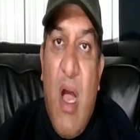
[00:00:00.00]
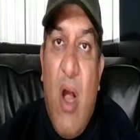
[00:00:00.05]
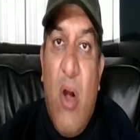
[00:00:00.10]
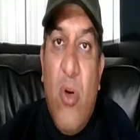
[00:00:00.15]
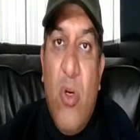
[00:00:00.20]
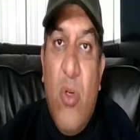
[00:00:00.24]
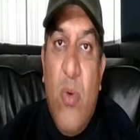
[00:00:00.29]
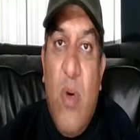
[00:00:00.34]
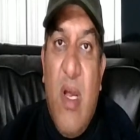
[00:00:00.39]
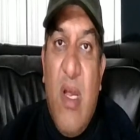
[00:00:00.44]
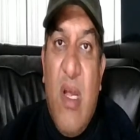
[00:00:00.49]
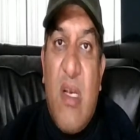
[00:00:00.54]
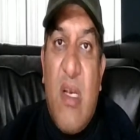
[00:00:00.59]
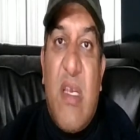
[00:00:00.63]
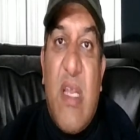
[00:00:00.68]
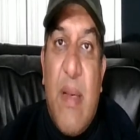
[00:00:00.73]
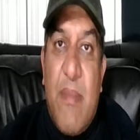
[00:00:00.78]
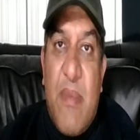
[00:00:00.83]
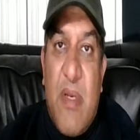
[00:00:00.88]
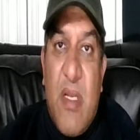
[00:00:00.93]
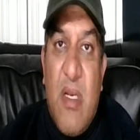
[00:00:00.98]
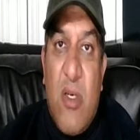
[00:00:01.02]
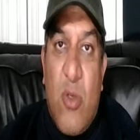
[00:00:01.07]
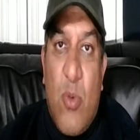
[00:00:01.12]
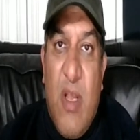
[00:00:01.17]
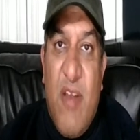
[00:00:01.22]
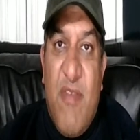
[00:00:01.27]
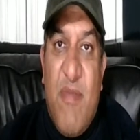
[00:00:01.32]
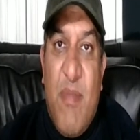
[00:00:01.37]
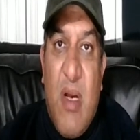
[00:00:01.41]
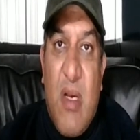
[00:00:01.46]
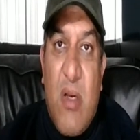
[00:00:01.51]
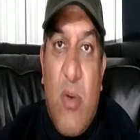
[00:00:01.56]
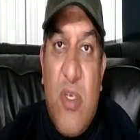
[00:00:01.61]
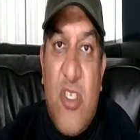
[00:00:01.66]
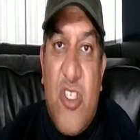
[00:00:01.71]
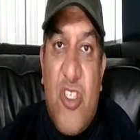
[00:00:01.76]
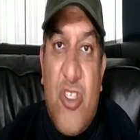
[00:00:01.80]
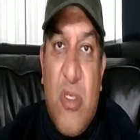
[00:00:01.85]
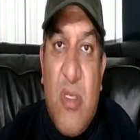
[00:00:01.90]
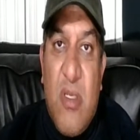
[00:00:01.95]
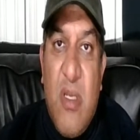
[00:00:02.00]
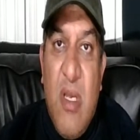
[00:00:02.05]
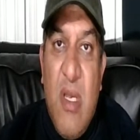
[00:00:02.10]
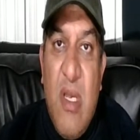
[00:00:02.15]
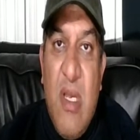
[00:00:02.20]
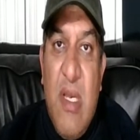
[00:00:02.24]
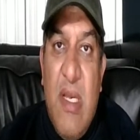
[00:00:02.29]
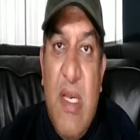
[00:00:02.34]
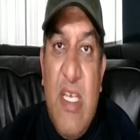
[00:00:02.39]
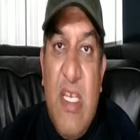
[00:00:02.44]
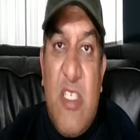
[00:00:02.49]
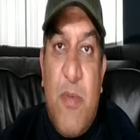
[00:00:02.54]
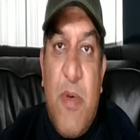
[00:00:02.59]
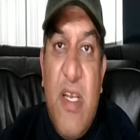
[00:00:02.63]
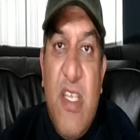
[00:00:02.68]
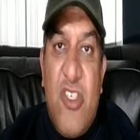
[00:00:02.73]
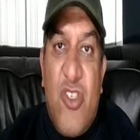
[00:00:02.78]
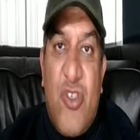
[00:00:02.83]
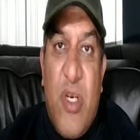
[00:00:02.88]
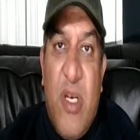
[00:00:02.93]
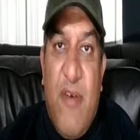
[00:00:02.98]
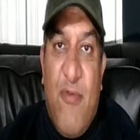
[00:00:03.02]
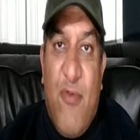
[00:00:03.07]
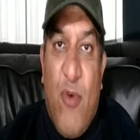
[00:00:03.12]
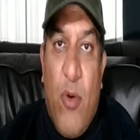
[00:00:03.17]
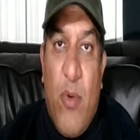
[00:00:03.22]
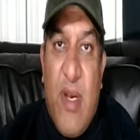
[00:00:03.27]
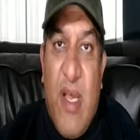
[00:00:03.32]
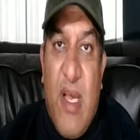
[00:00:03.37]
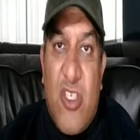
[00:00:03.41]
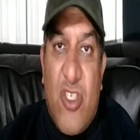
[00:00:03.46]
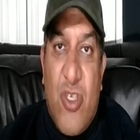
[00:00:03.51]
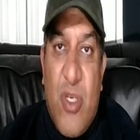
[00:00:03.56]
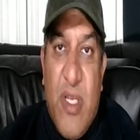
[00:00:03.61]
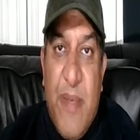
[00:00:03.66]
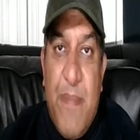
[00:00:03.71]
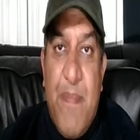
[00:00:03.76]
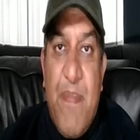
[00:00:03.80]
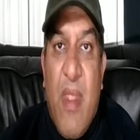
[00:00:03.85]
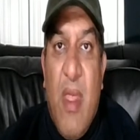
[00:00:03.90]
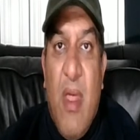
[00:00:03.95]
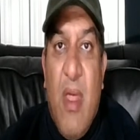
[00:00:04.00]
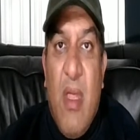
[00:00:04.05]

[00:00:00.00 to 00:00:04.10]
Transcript: how do I attempt a 12-mark question? It's pretty straightforward actually.